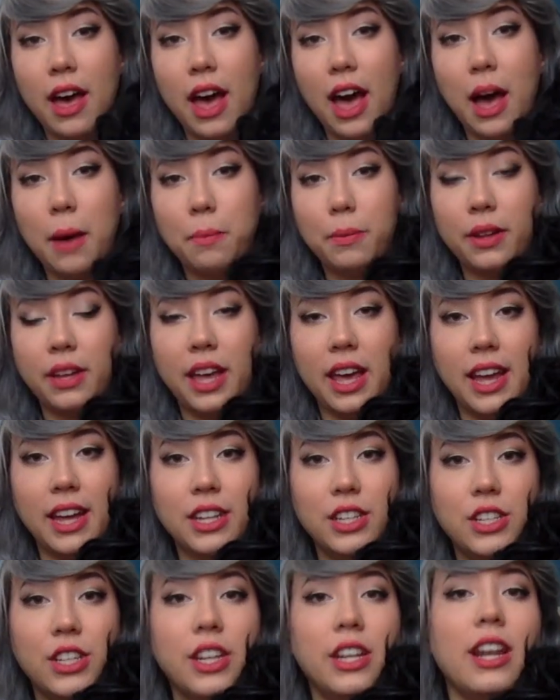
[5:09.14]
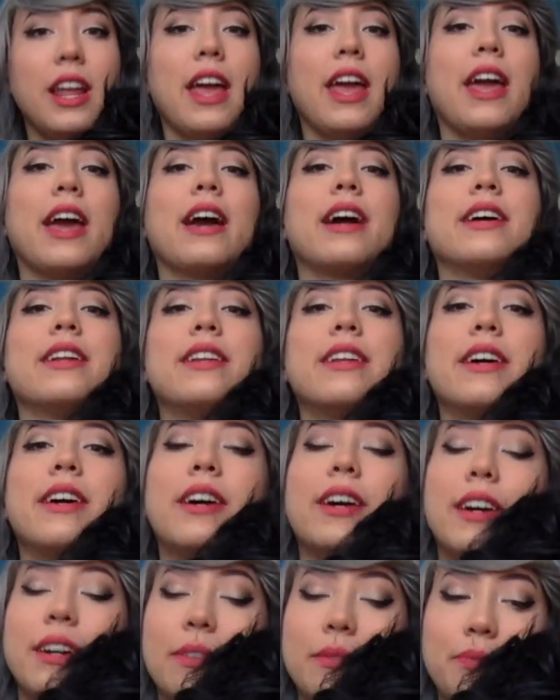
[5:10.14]
Application and
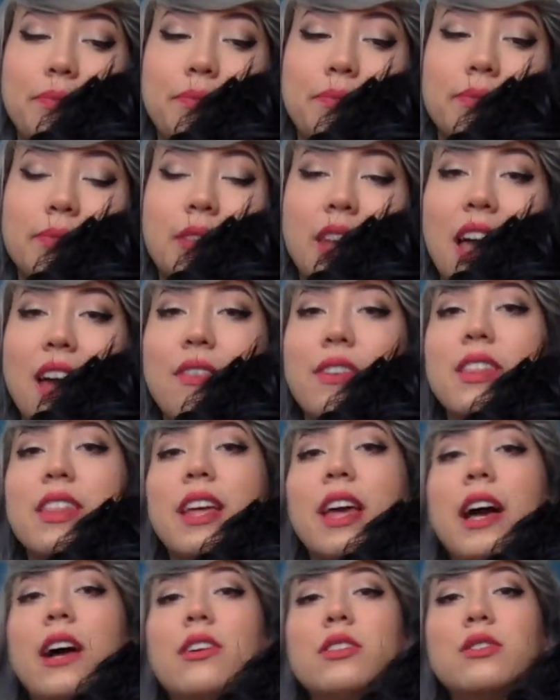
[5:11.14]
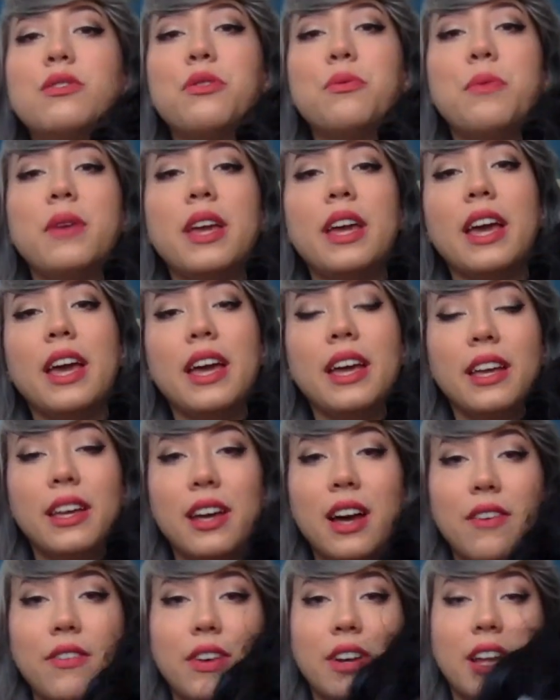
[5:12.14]
everything else will be
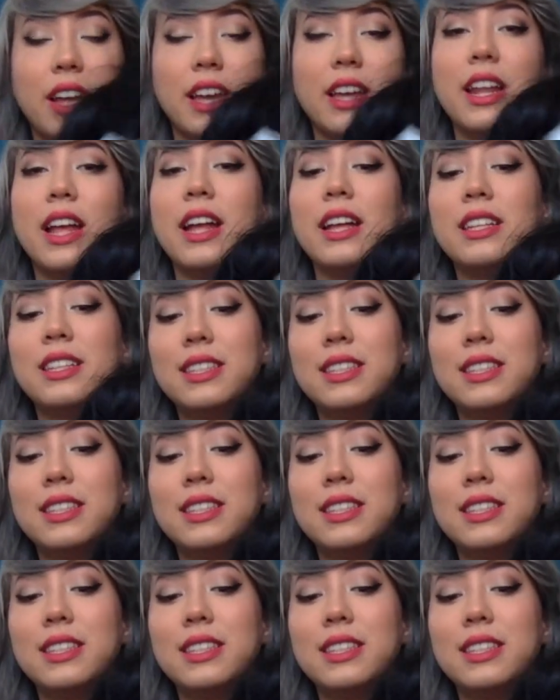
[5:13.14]
covered in a